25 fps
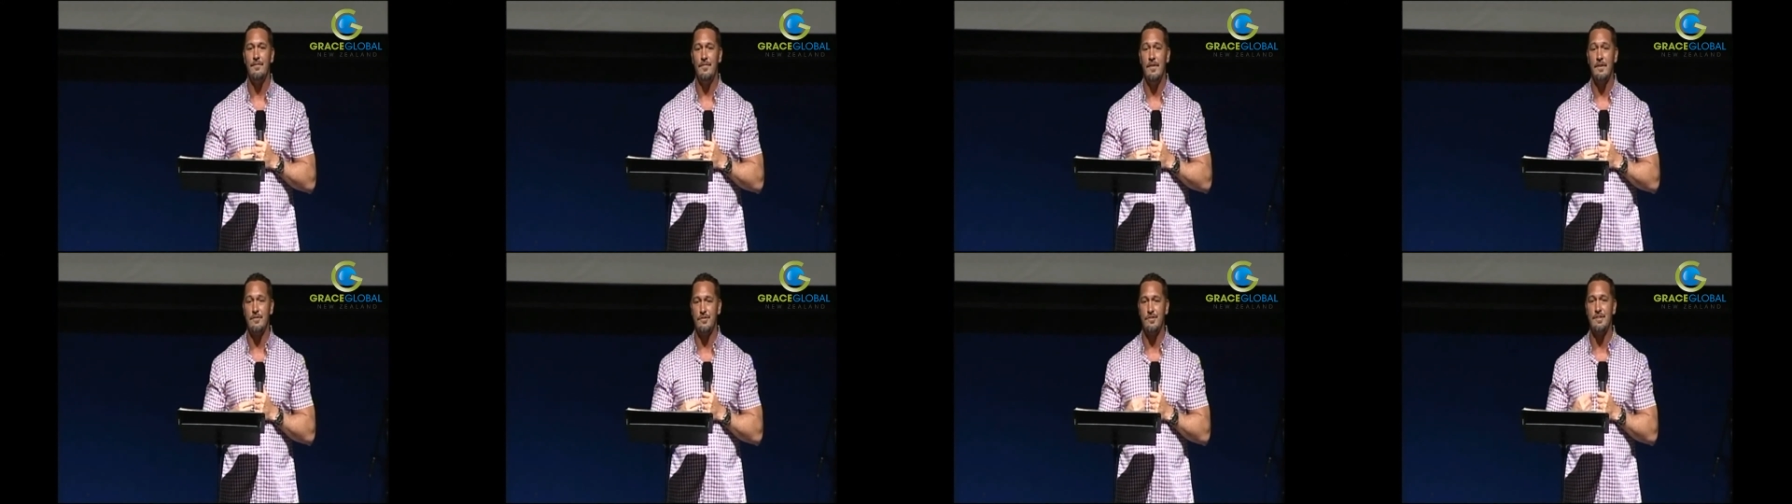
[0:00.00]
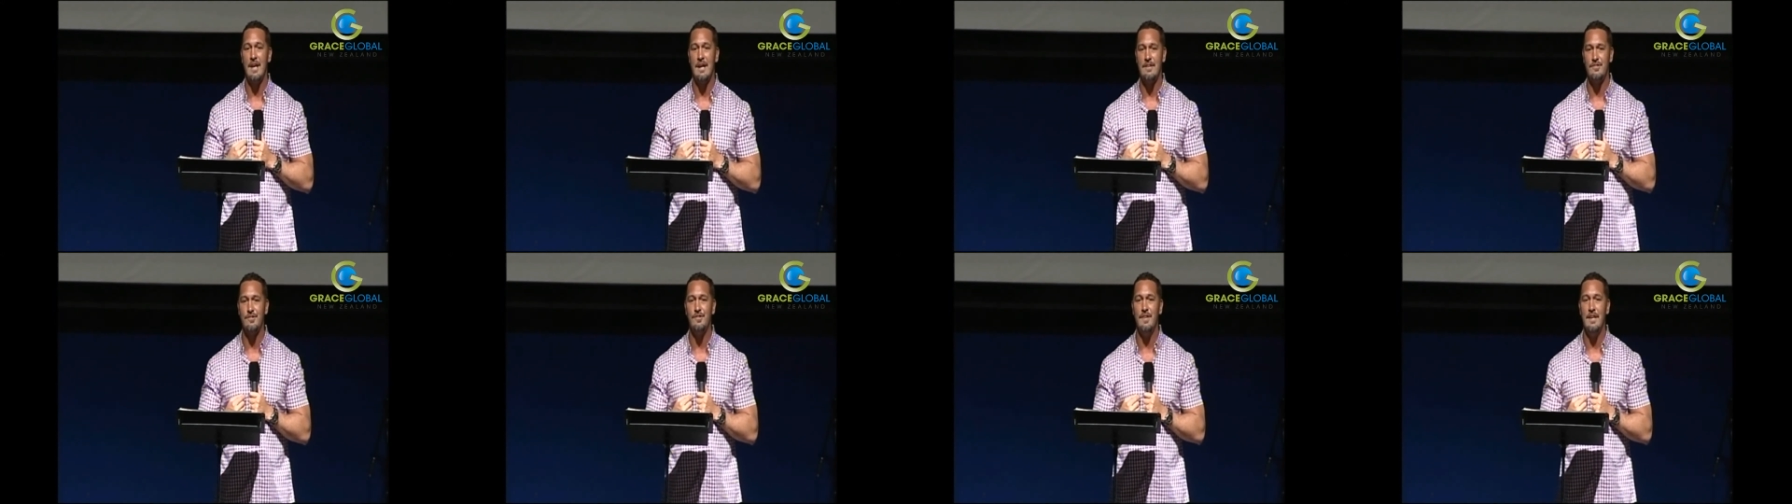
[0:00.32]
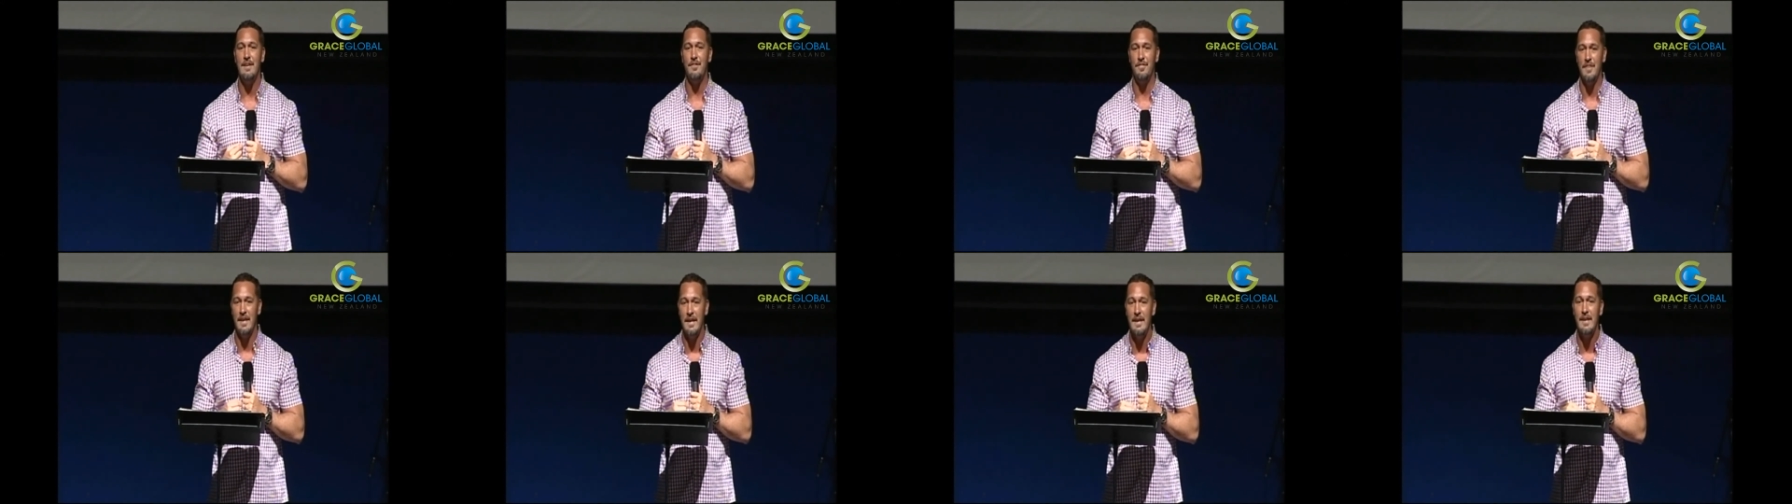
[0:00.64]
It starts there,
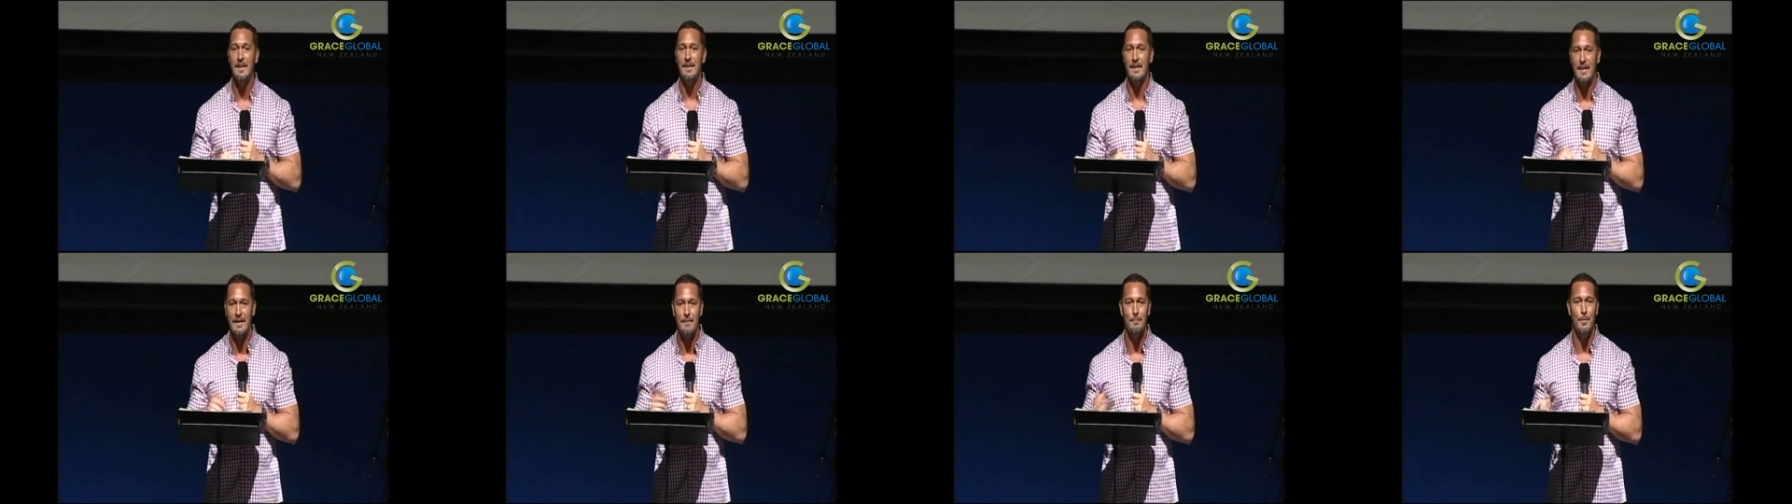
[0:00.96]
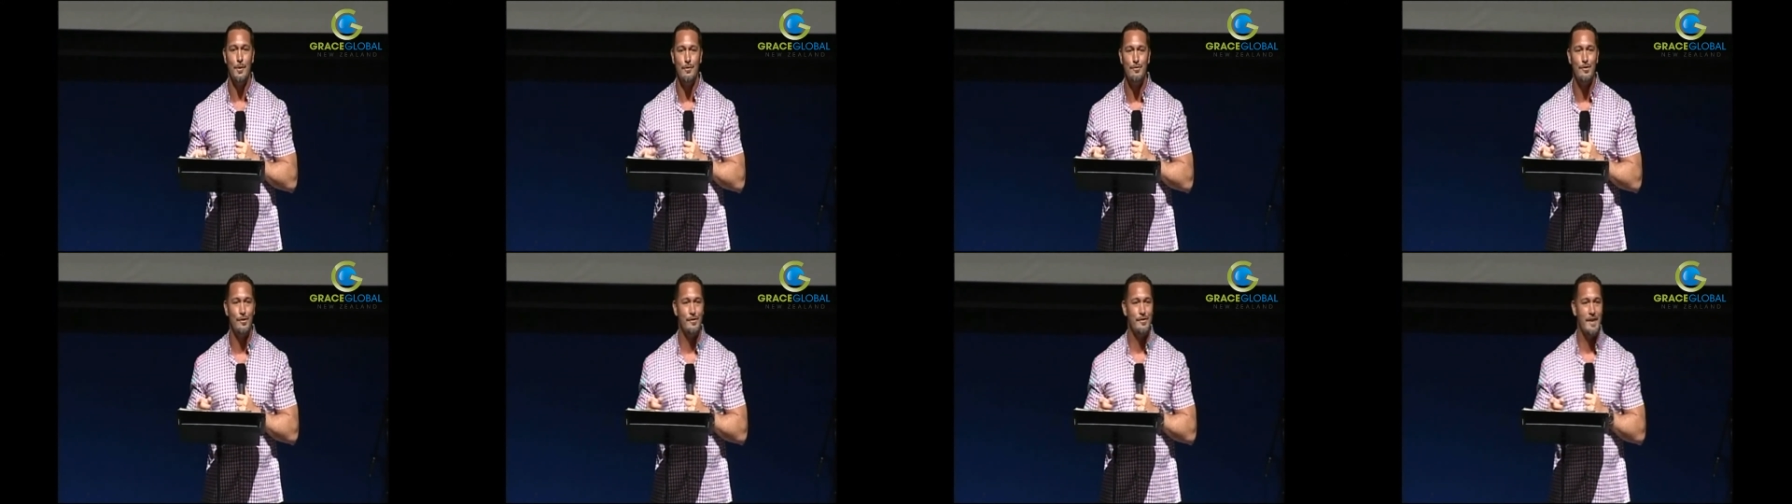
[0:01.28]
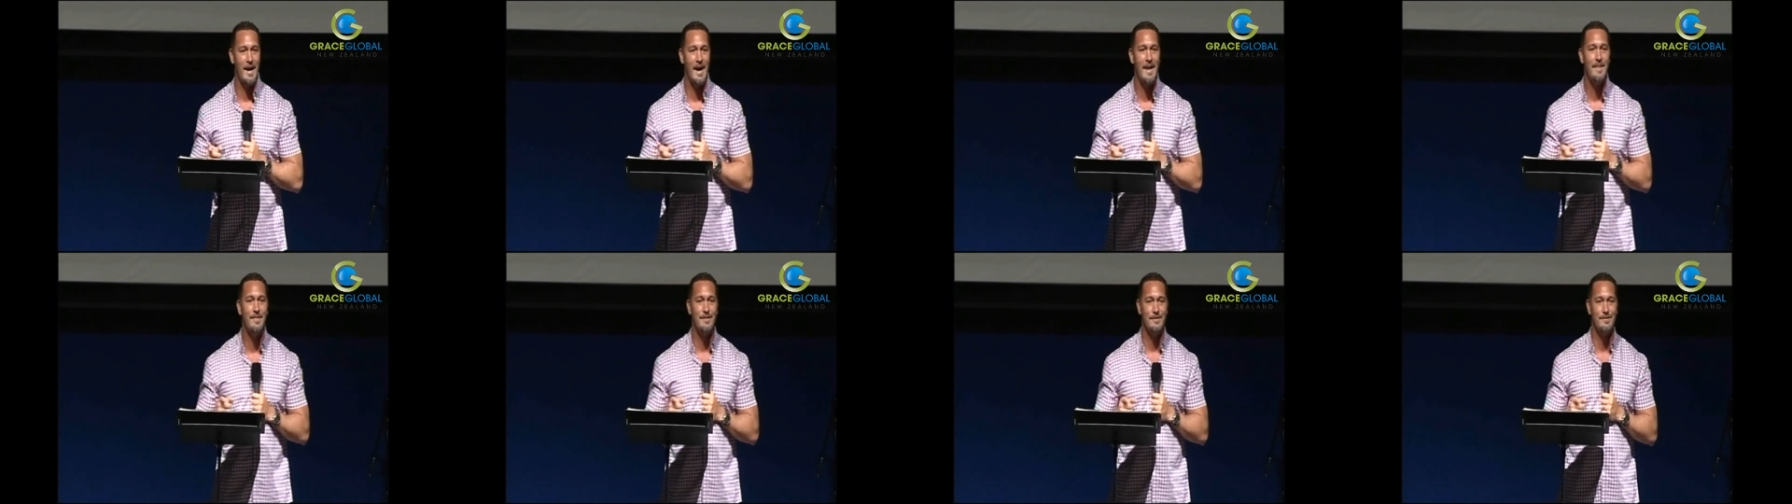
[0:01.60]
then it moves on to
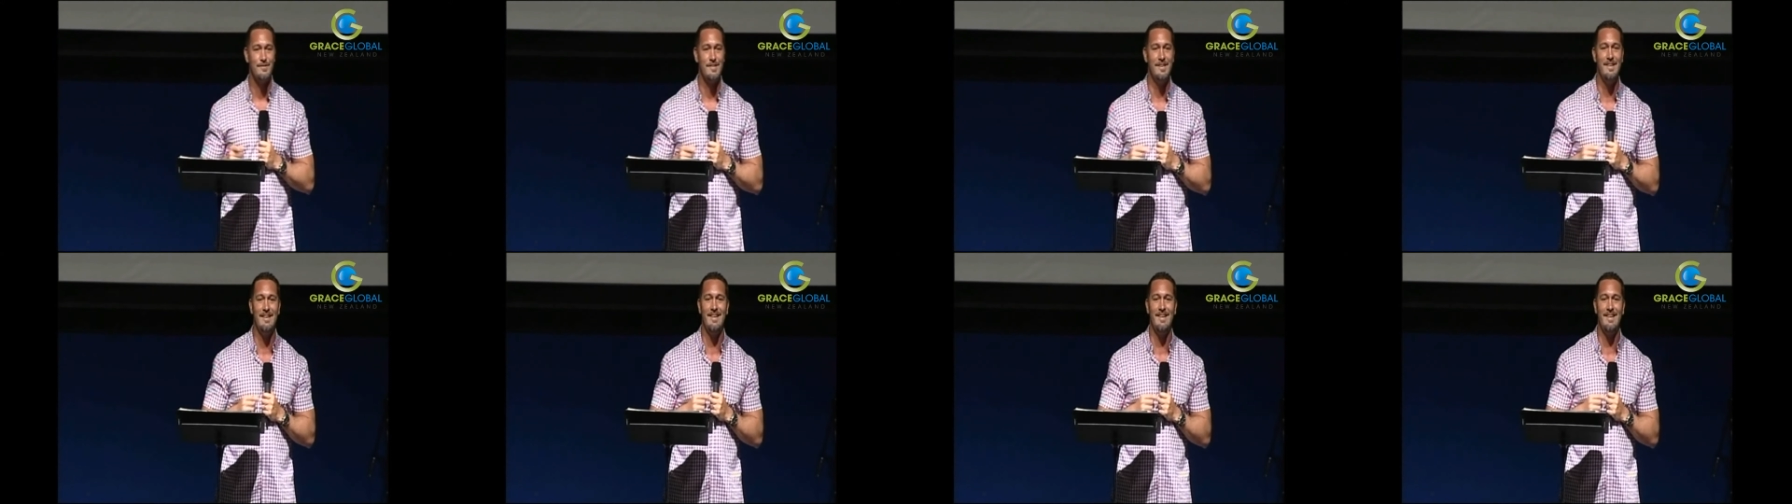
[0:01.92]
others.